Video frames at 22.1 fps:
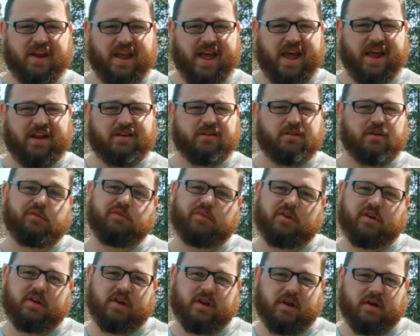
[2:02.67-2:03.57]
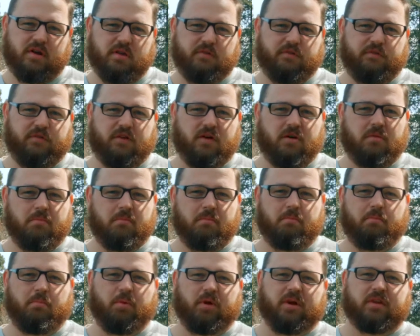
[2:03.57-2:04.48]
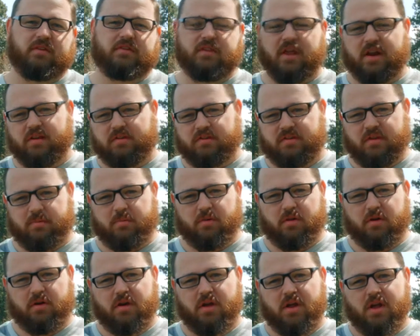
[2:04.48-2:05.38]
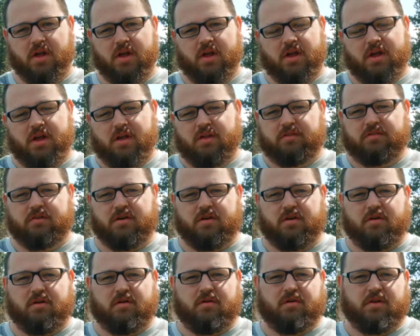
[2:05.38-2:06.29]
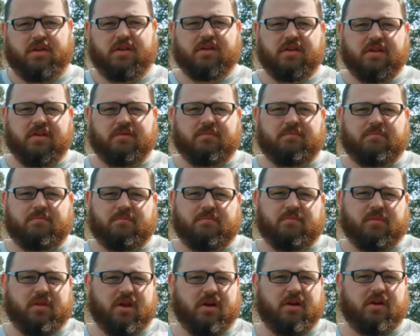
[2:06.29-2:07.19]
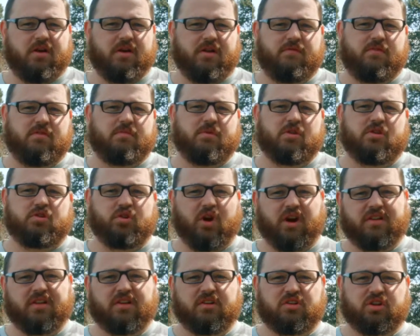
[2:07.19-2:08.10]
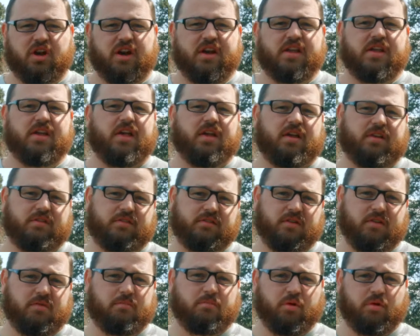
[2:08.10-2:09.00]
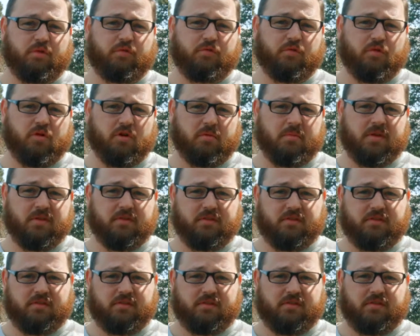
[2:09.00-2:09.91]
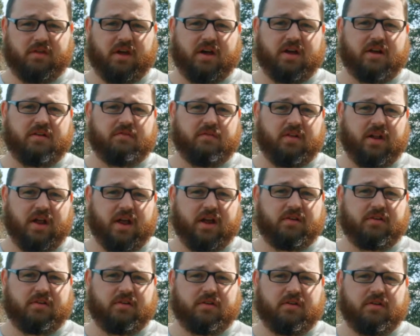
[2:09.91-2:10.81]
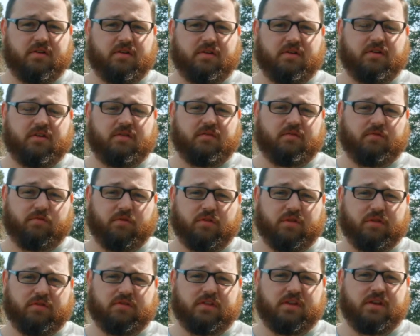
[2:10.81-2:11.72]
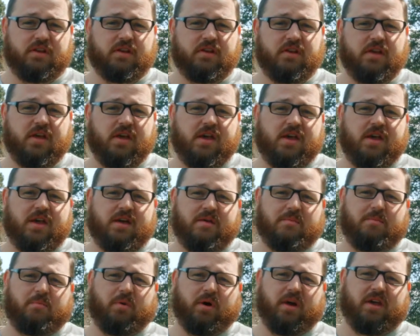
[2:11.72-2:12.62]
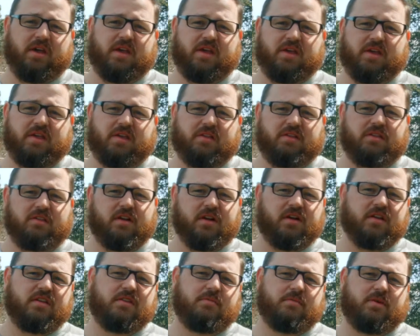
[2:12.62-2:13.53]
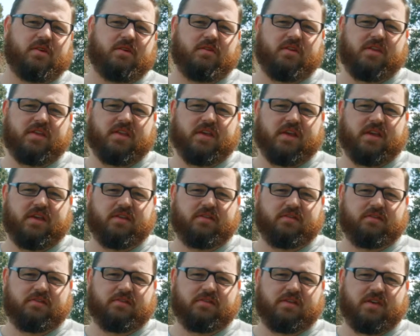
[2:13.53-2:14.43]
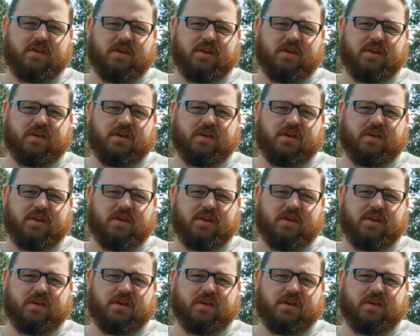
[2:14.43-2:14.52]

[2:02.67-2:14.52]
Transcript: actor for a narrative film, but it's kind of similar. So in a narrative, you'd be directing, trying to get like a certain performance out of an actor for the scene. But in the documentary case,